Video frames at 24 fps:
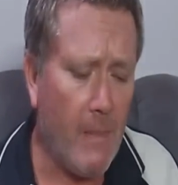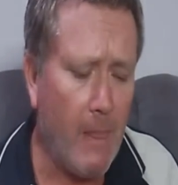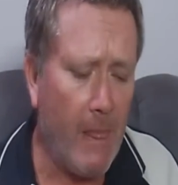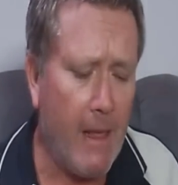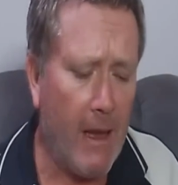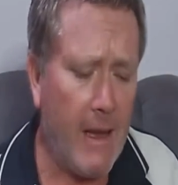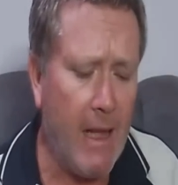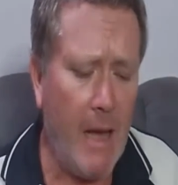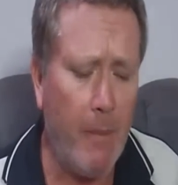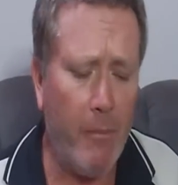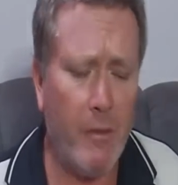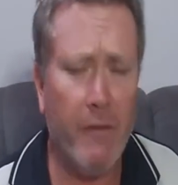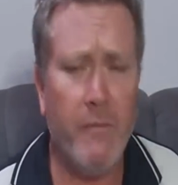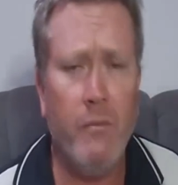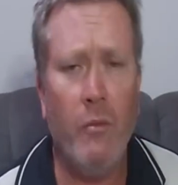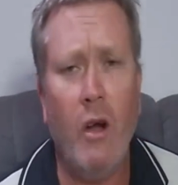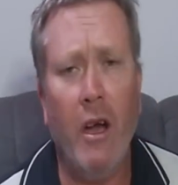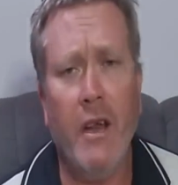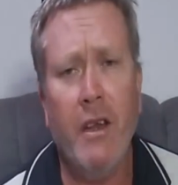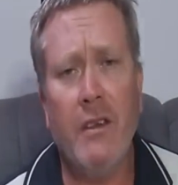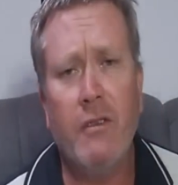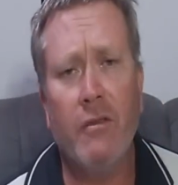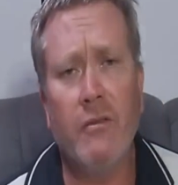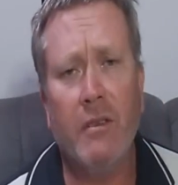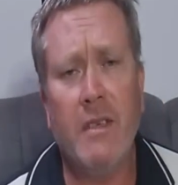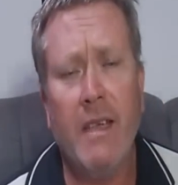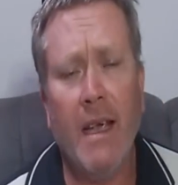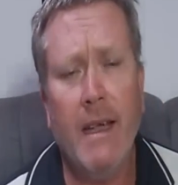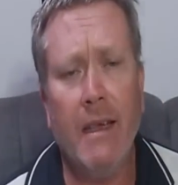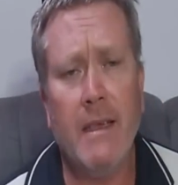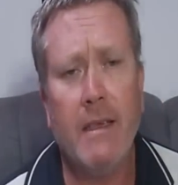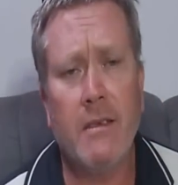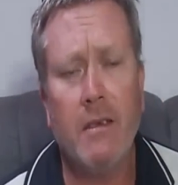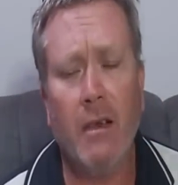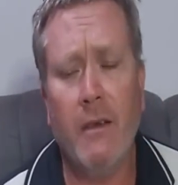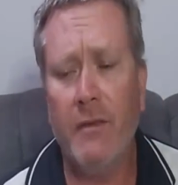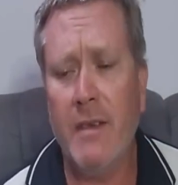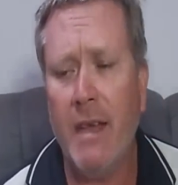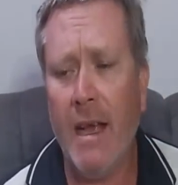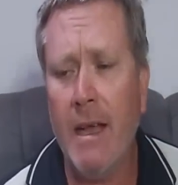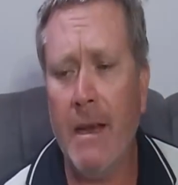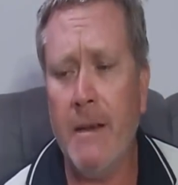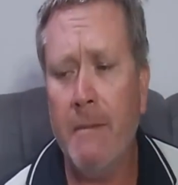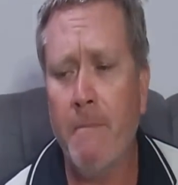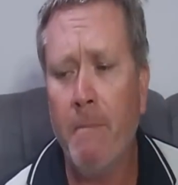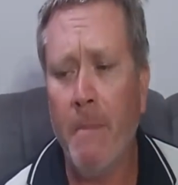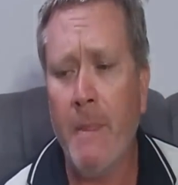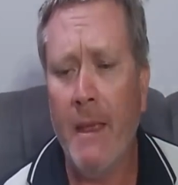A couple of my initial tests I've
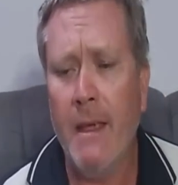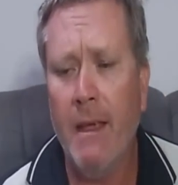done.